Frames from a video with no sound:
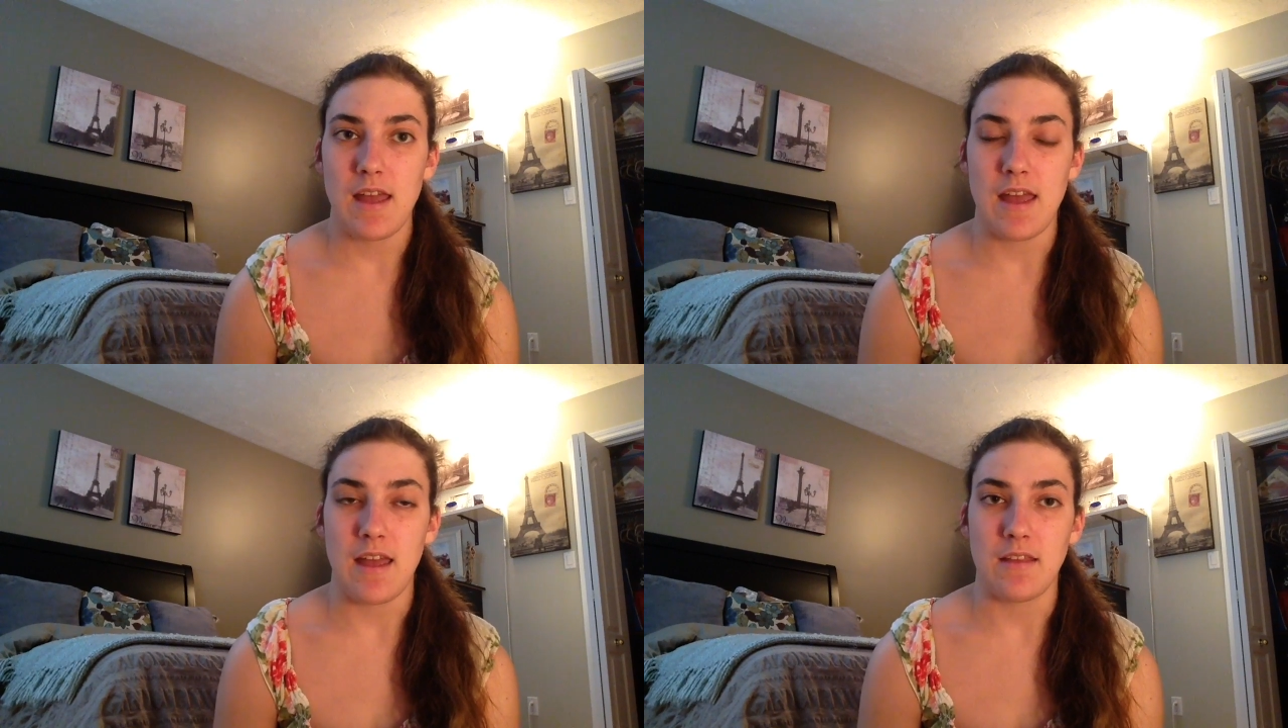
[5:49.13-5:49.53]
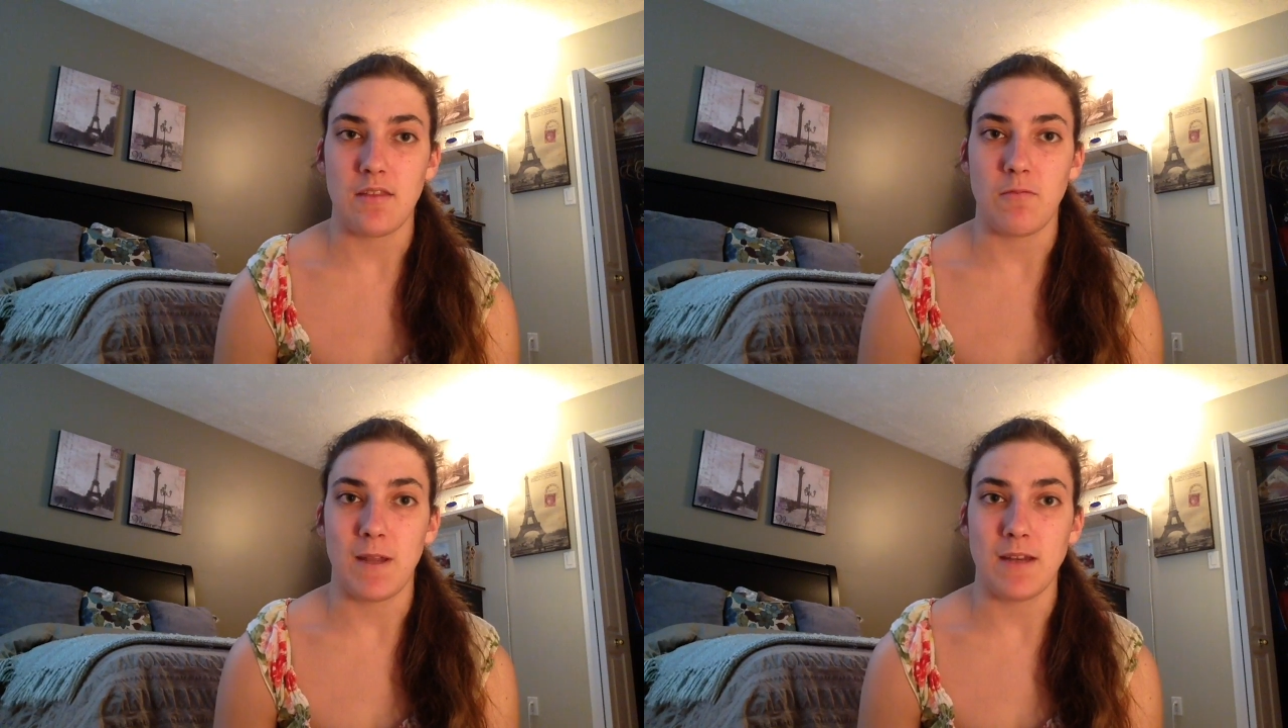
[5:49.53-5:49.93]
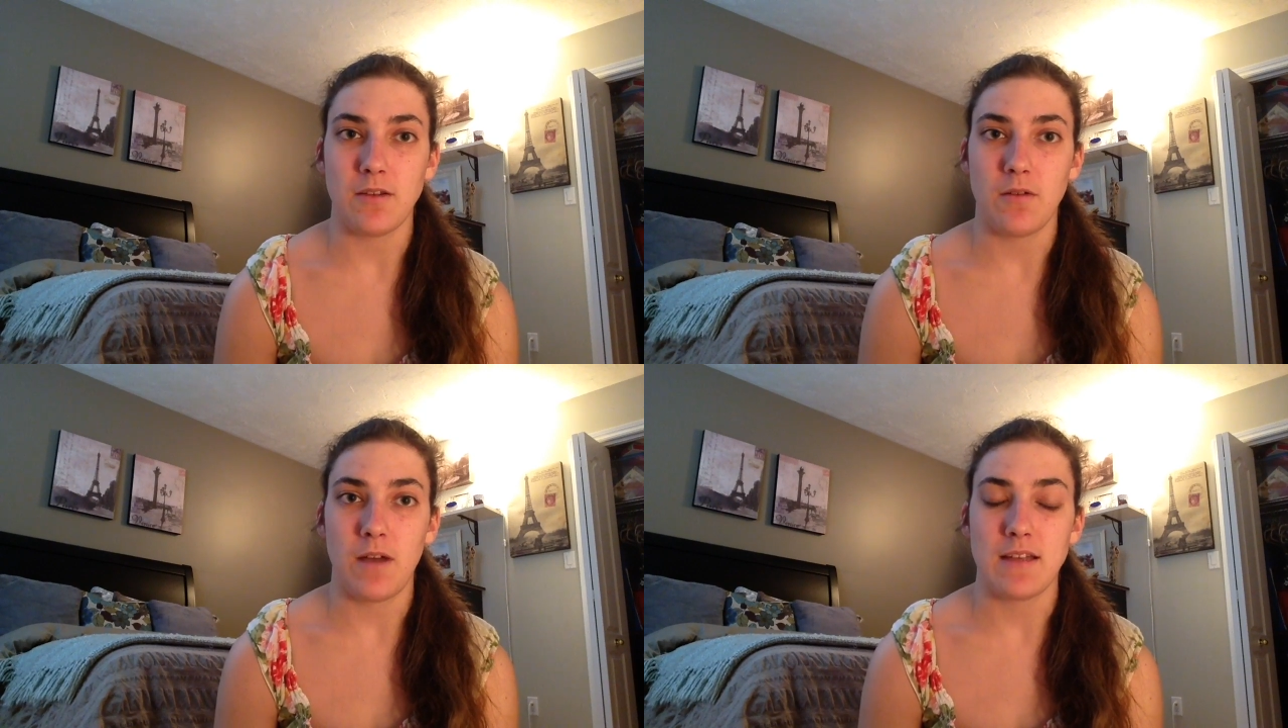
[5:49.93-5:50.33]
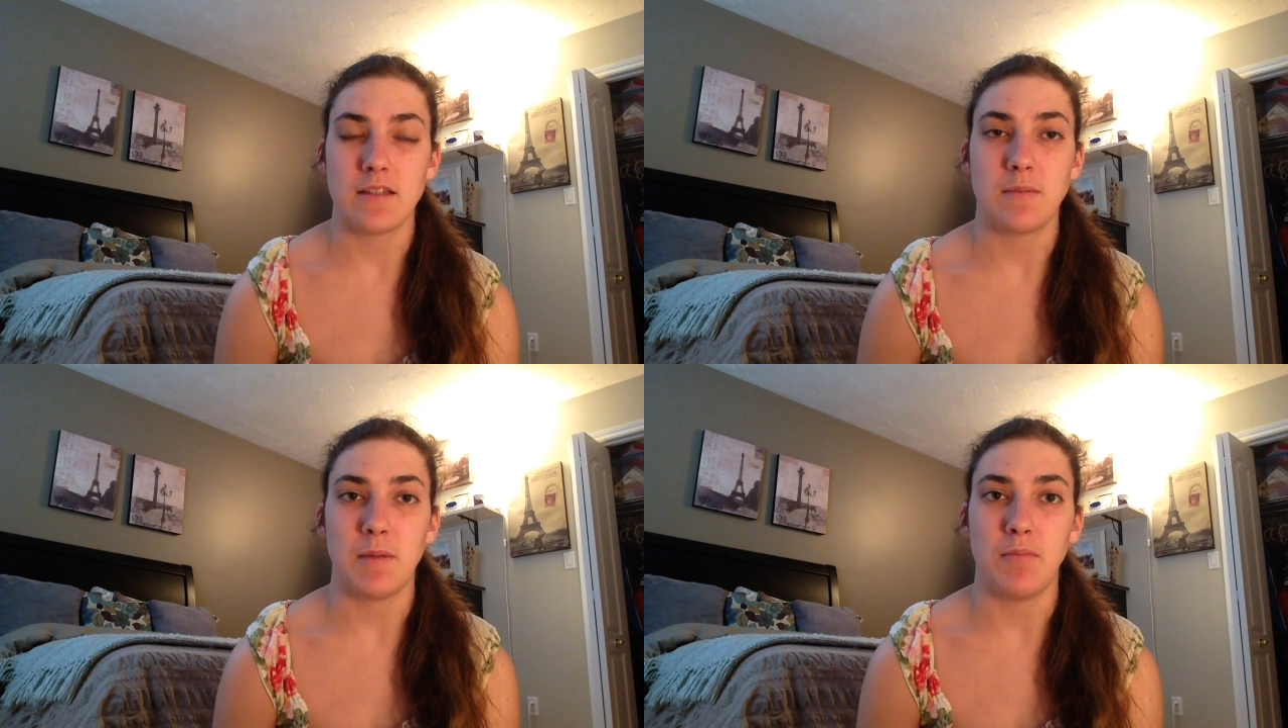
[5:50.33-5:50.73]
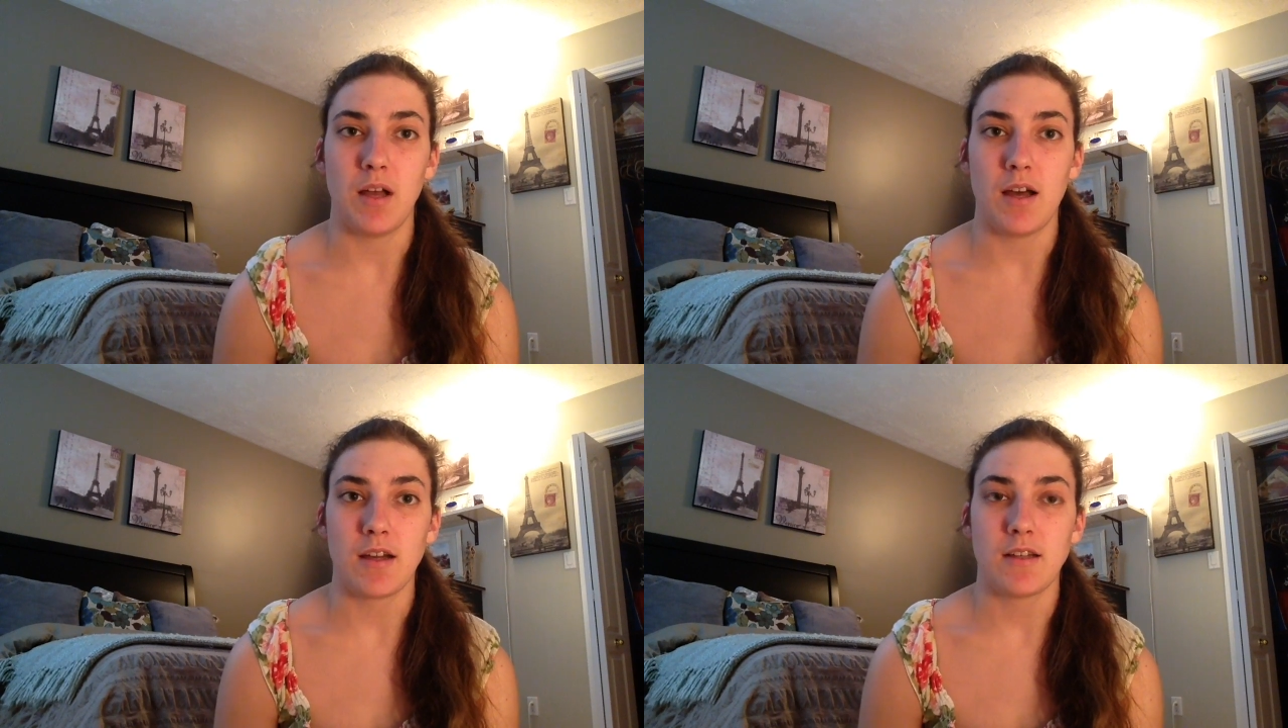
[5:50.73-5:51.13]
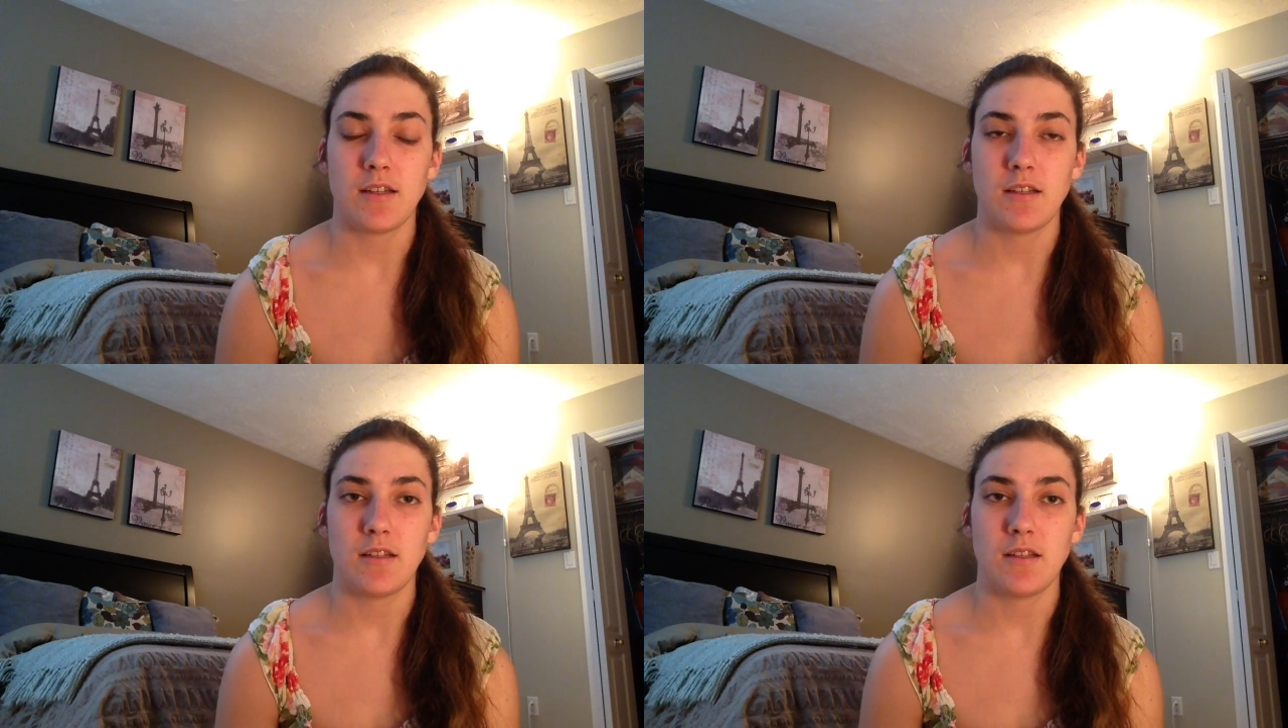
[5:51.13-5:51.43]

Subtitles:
and the window has to be blocked